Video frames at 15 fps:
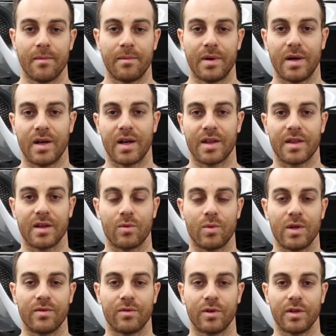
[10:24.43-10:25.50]
but I think
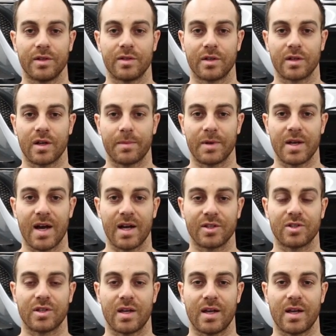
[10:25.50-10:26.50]
we've really took it up a notch